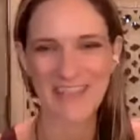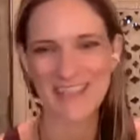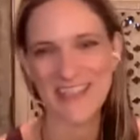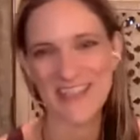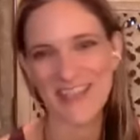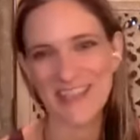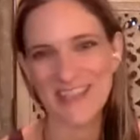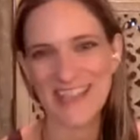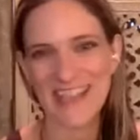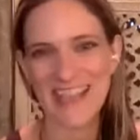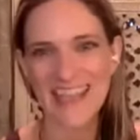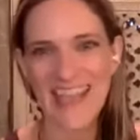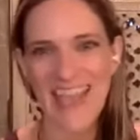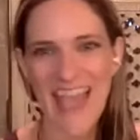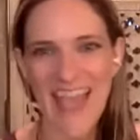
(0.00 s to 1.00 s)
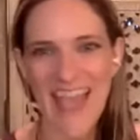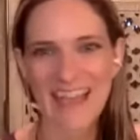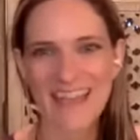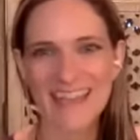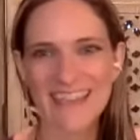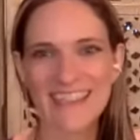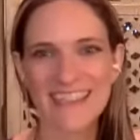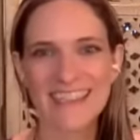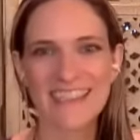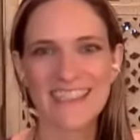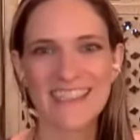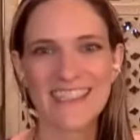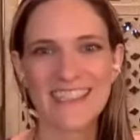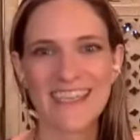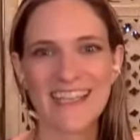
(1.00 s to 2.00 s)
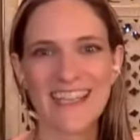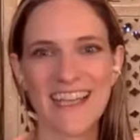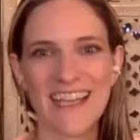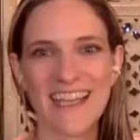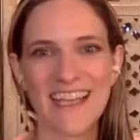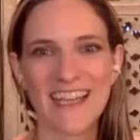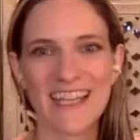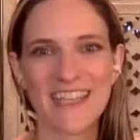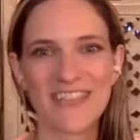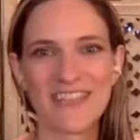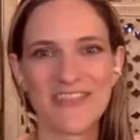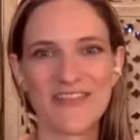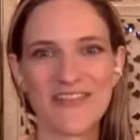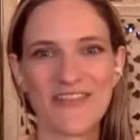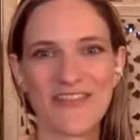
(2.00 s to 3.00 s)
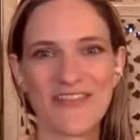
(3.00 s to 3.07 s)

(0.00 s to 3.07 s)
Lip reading: So it's like, yeah. And